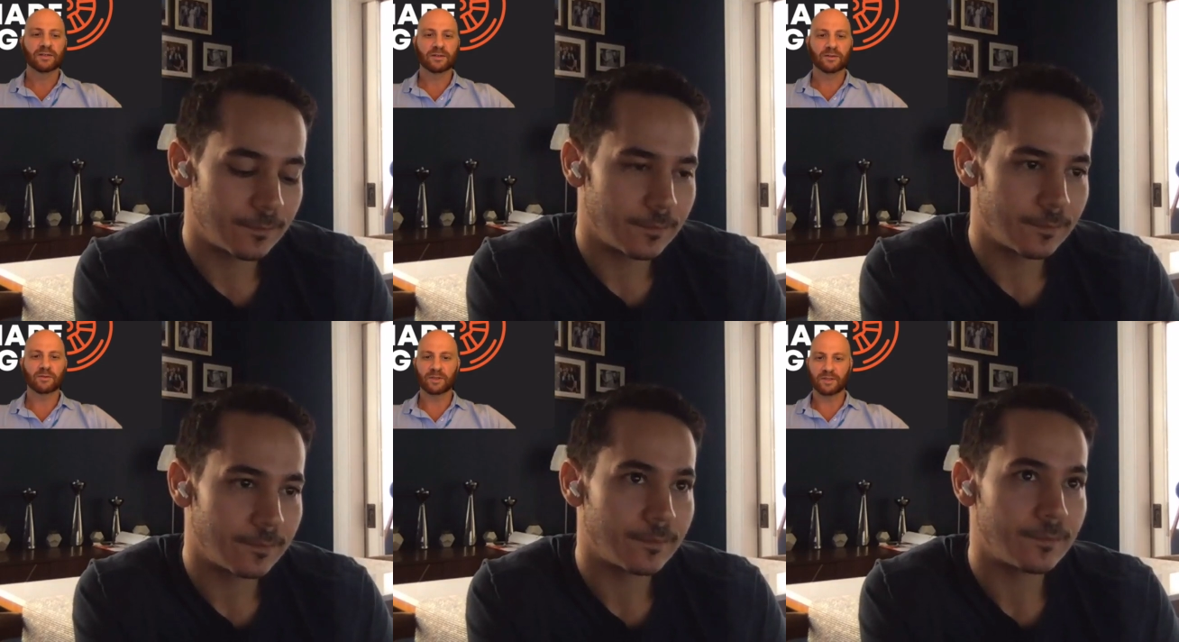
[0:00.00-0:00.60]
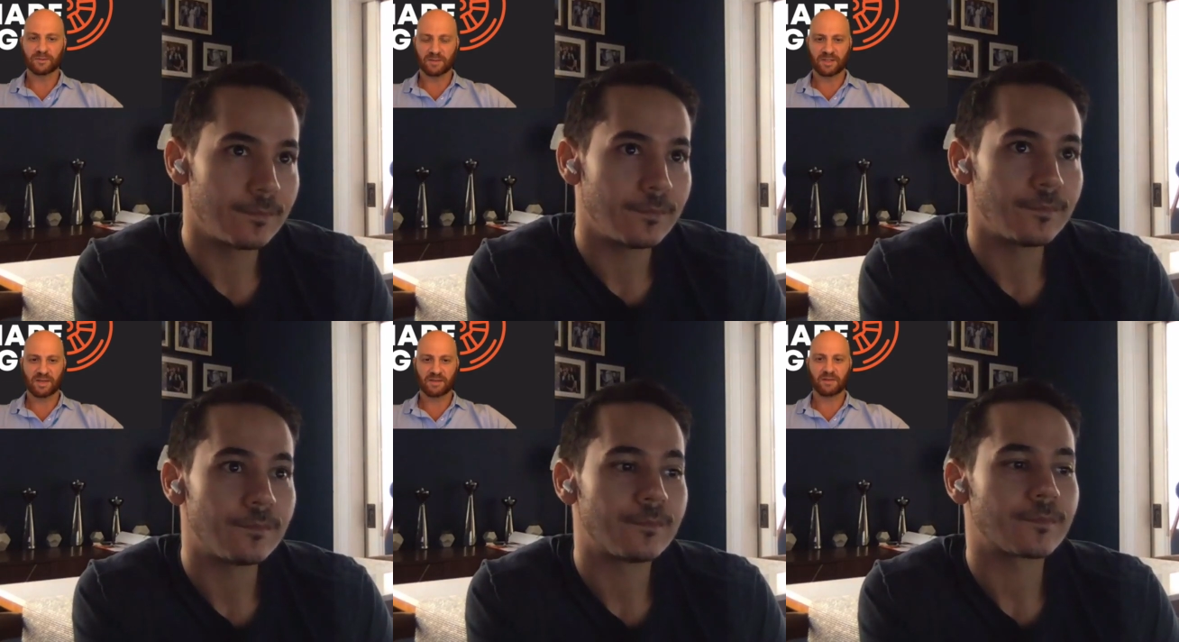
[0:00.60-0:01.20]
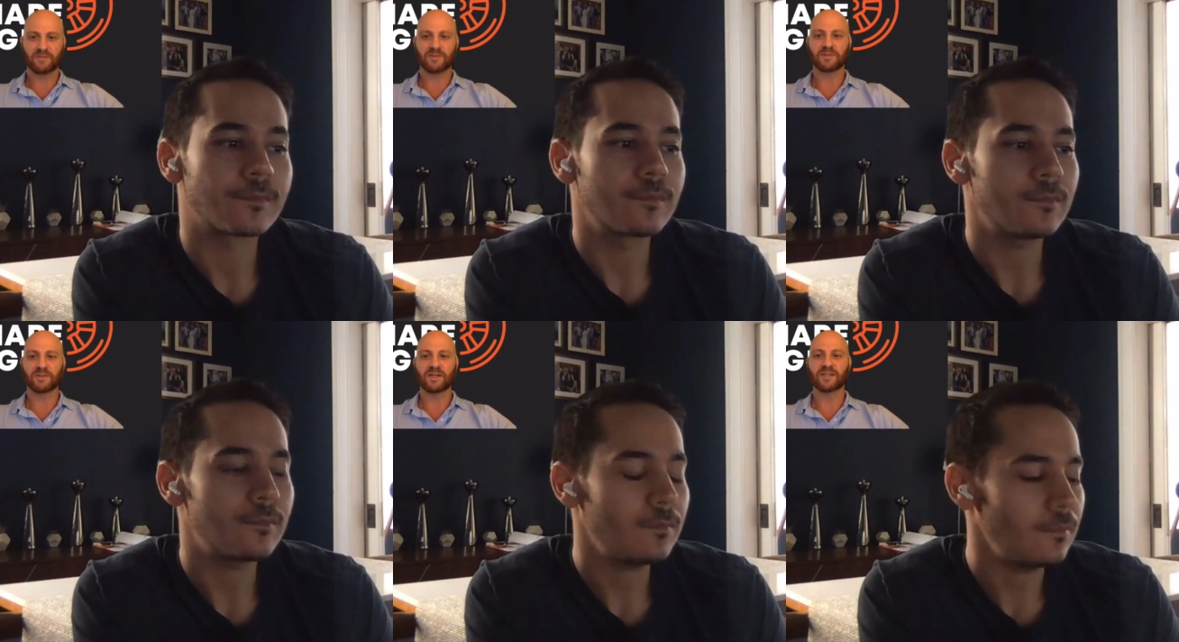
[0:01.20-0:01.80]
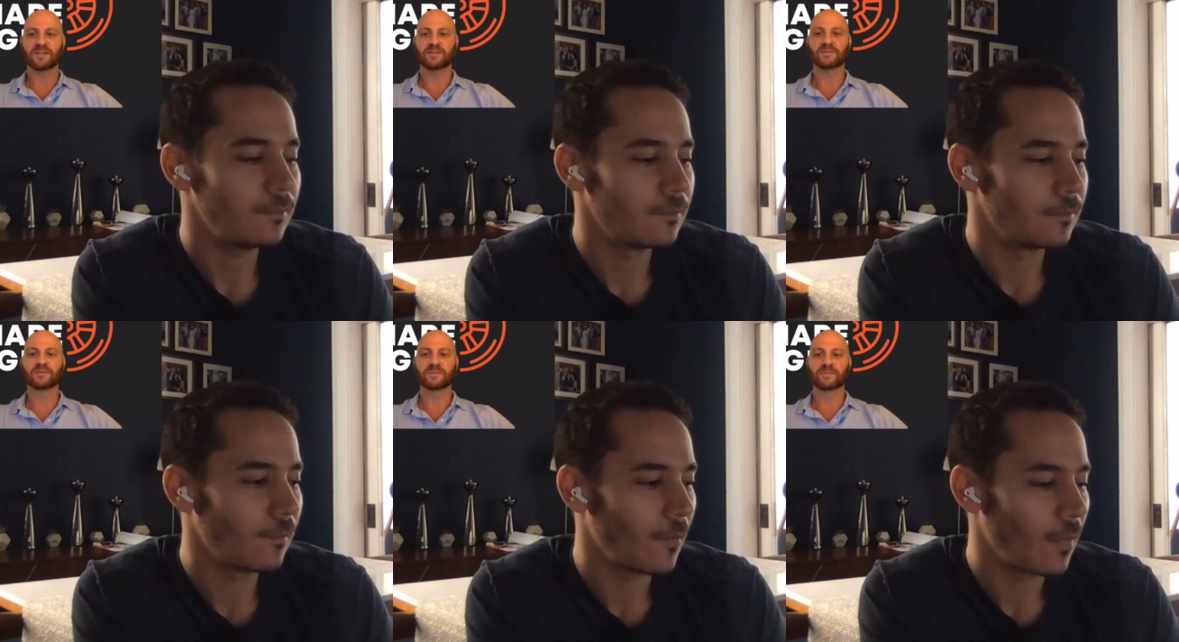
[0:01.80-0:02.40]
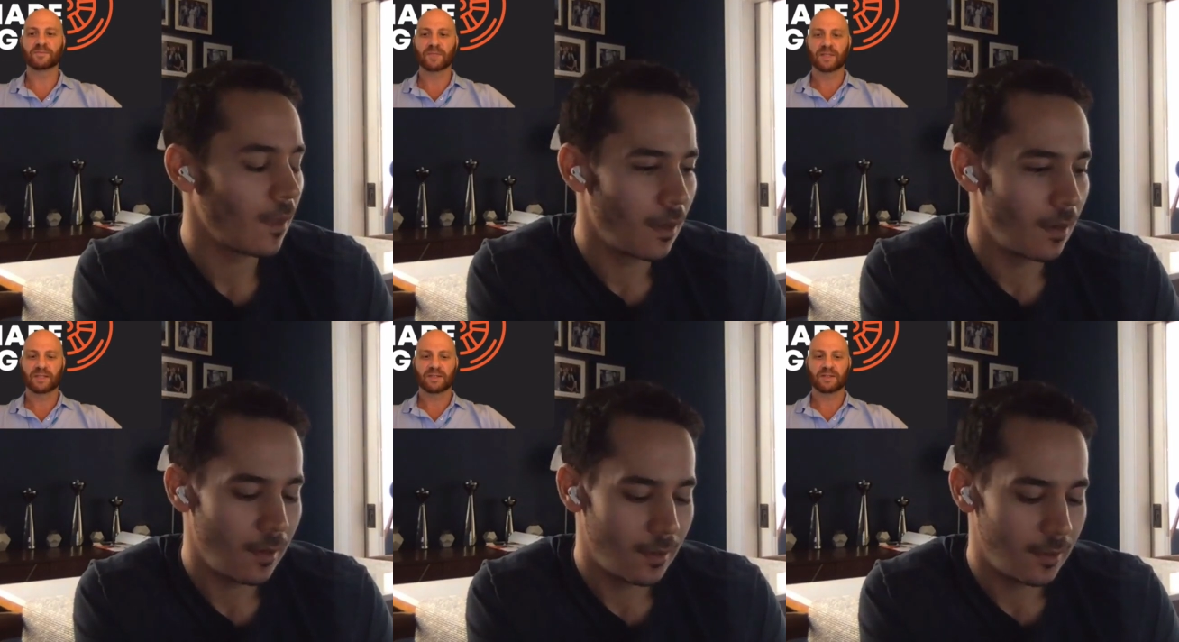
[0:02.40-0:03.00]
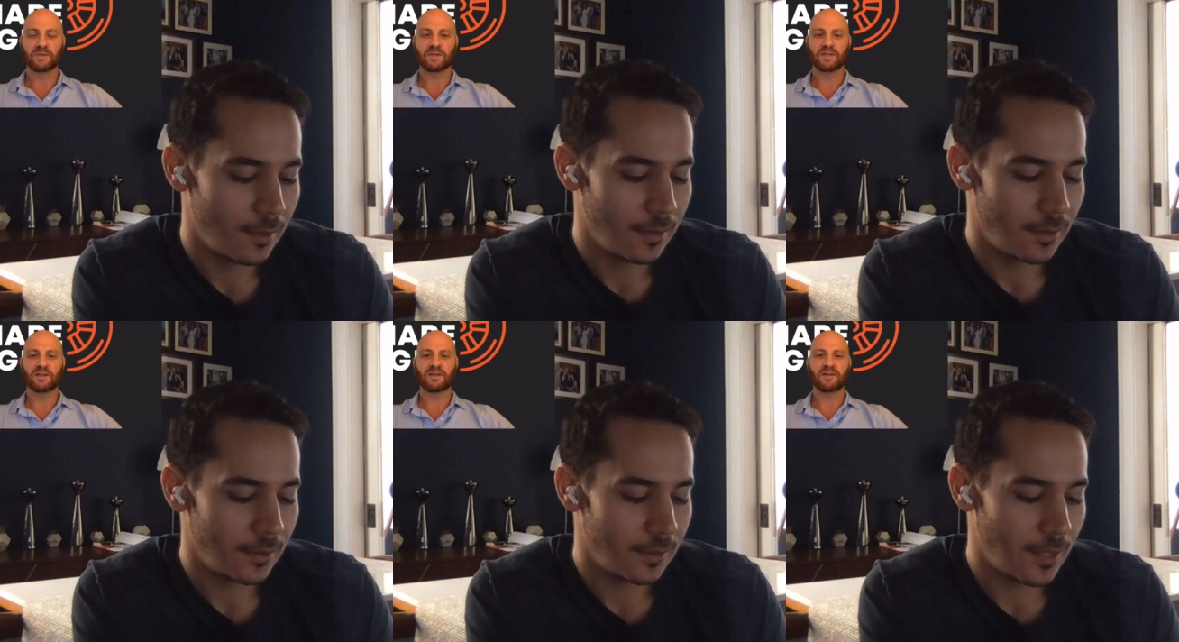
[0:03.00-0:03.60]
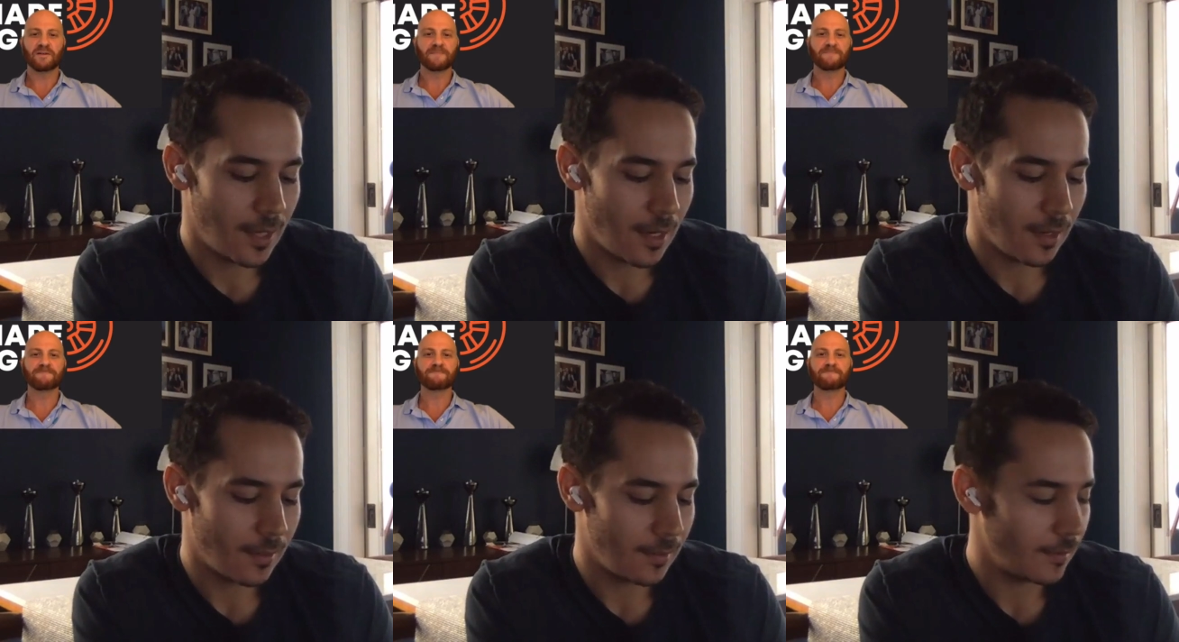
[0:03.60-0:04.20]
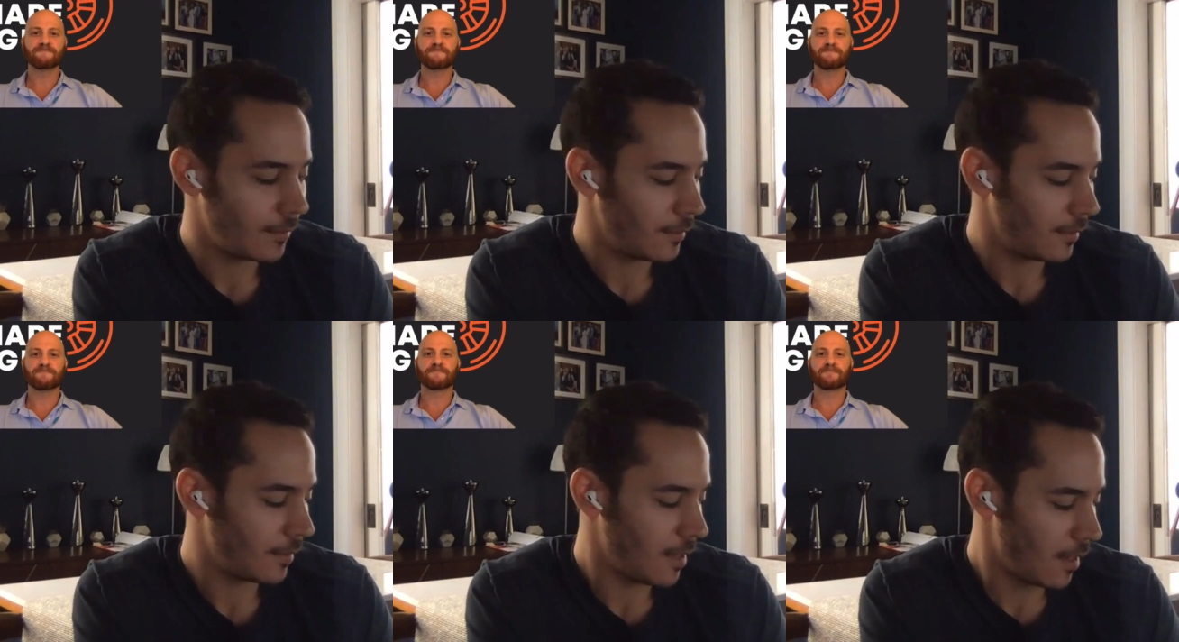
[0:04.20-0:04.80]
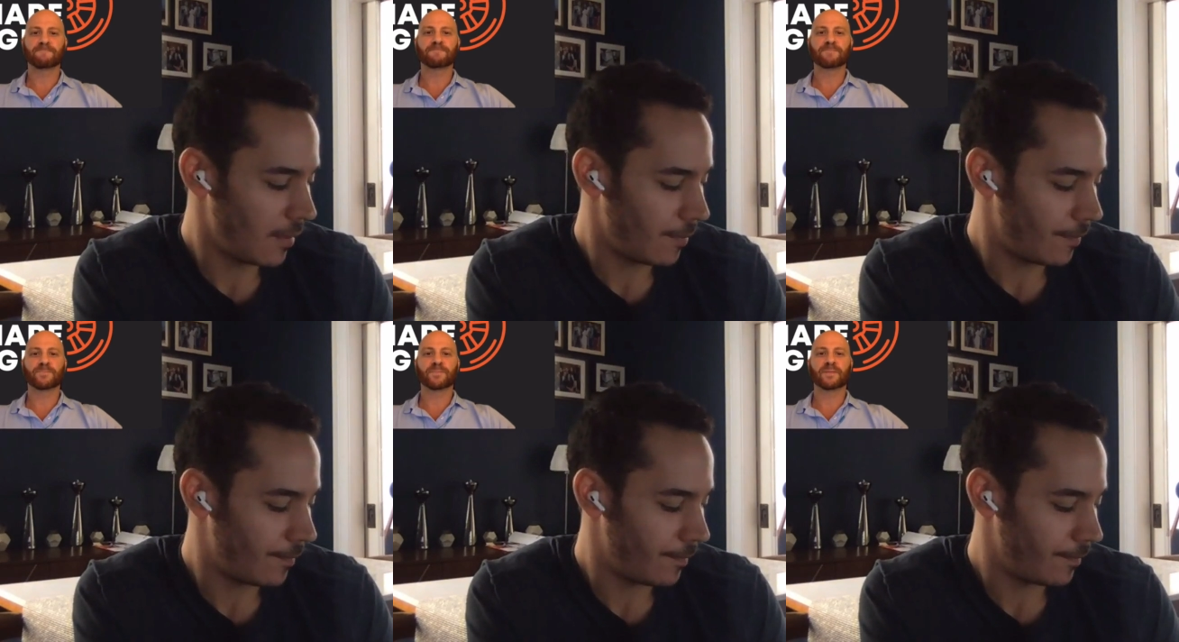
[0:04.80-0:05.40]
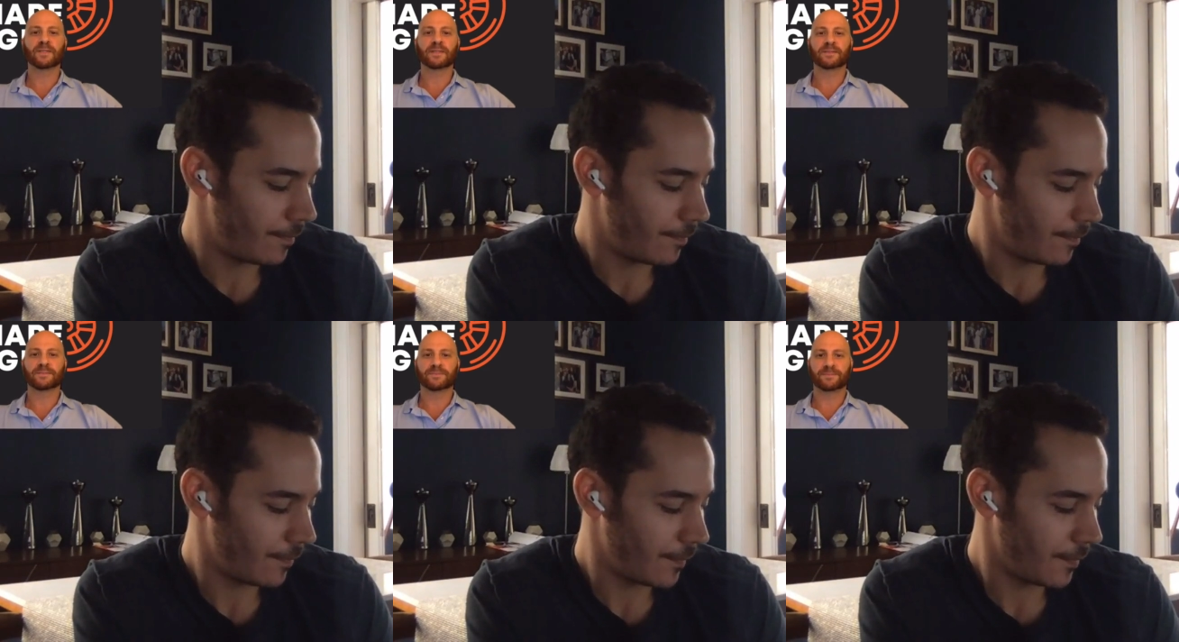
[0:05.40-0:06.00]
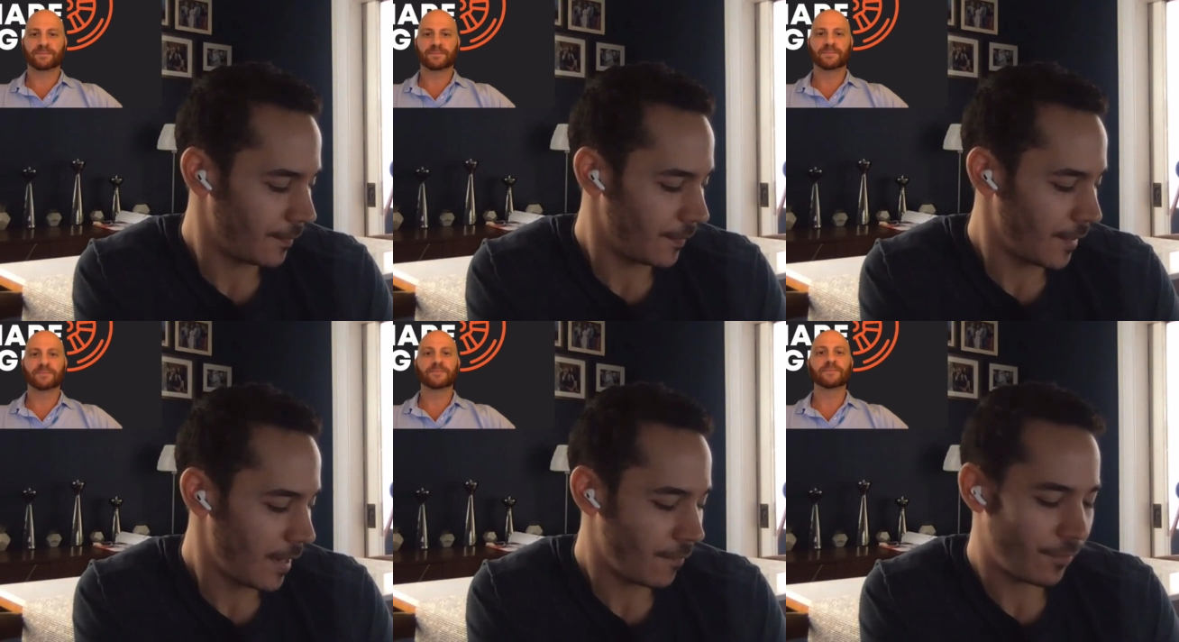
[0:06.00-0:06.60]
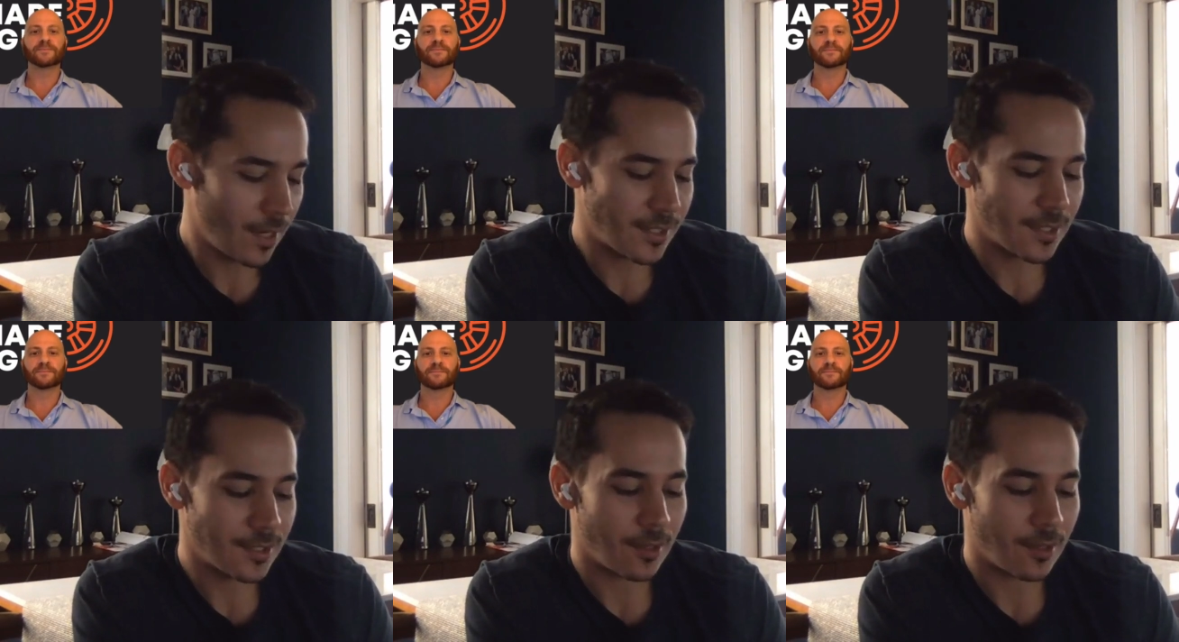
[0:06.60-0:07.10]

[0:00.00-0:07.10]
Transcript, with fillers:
Speaker 1: what is what is out there for you guys and you're working on now?
Speaker 2: Yeah. Um, yeah, for us, it's